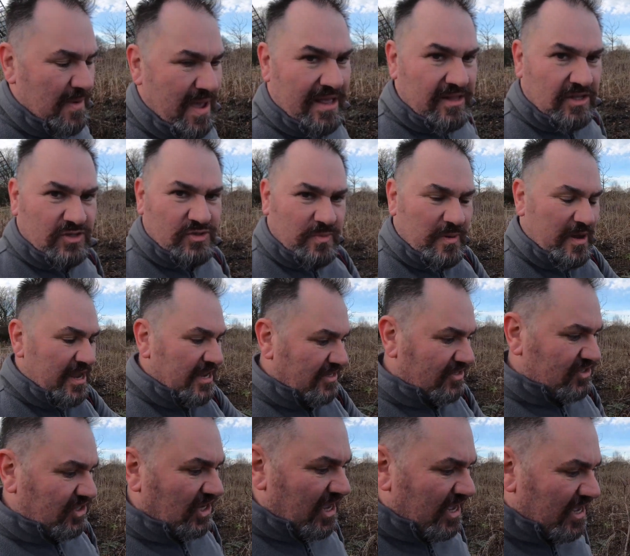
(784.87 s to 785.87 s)
Mel's
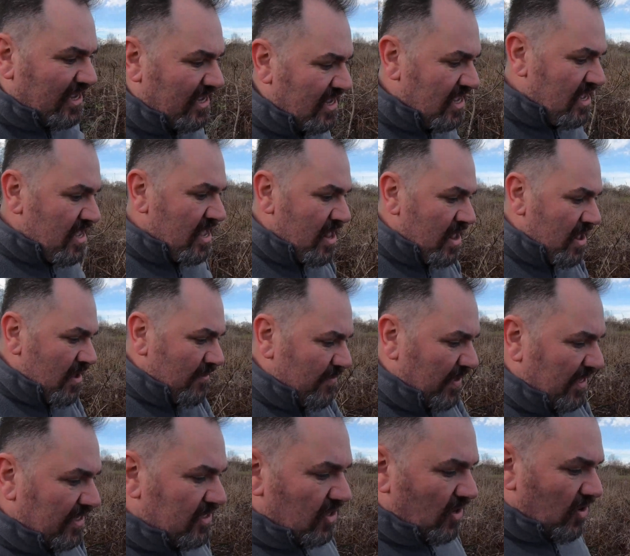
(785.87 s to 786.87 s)
Beach,
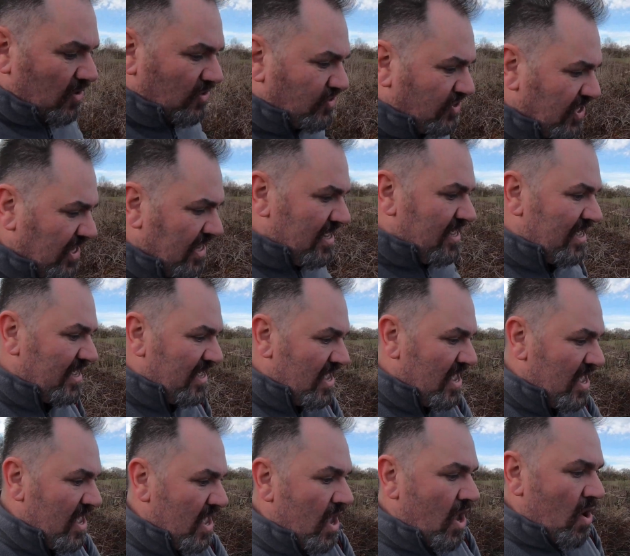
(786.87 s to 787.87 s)
because
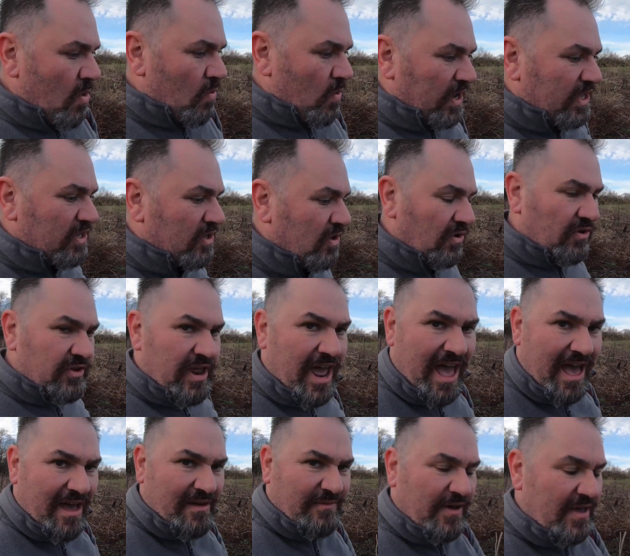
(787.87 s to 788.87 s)
we could
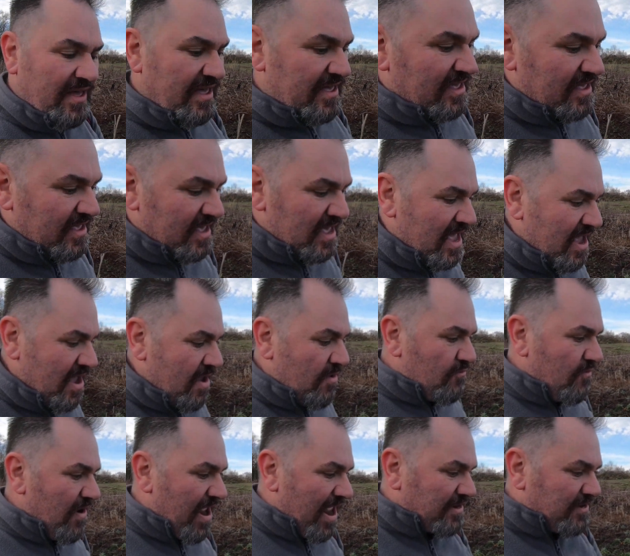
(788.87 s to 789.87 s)
have
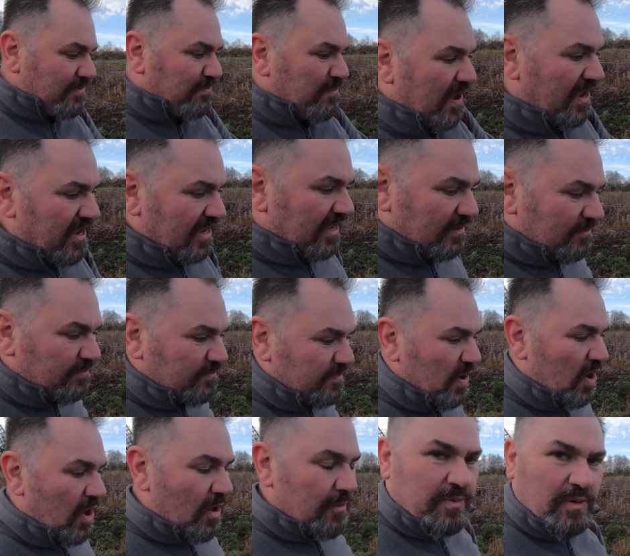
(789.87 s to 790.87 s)
red, pink,
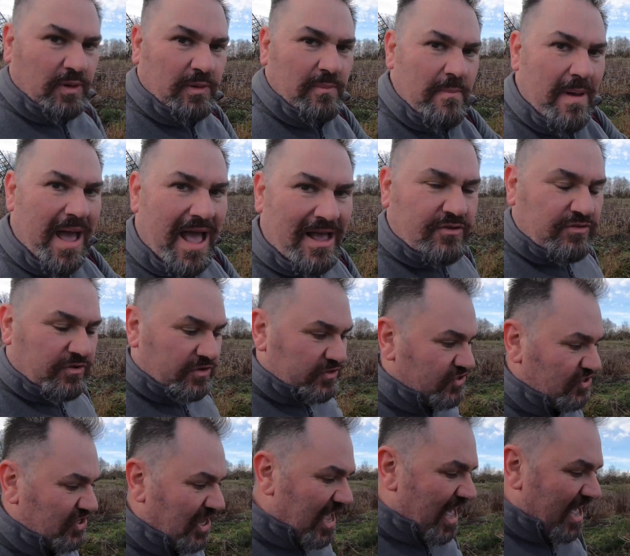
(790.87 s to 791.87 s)
purple mackerel
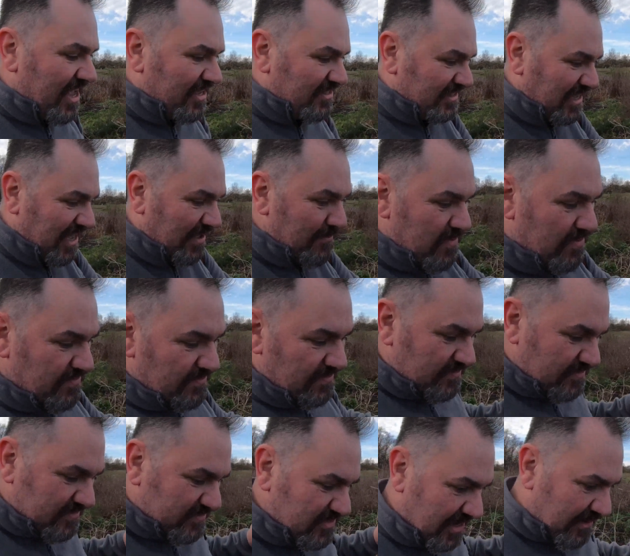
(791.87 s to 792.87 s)
skies. I'm
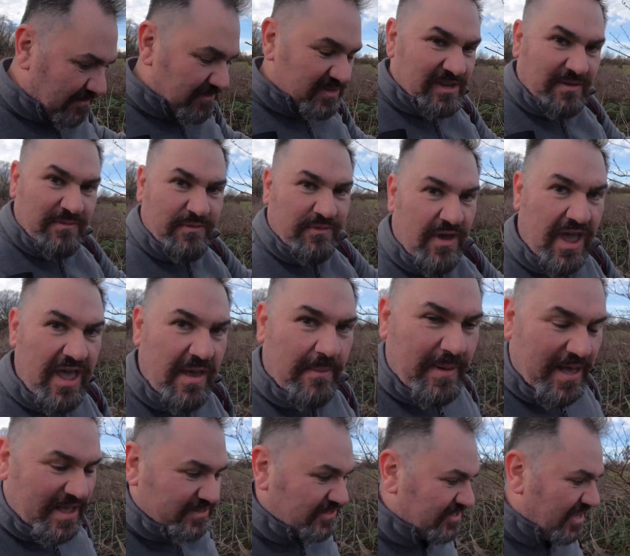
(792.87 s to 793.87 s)
tempting fate
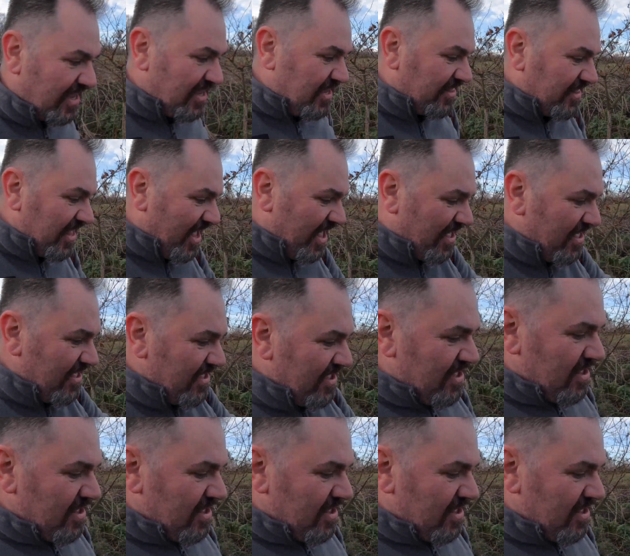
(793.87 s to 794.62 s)
by saying that,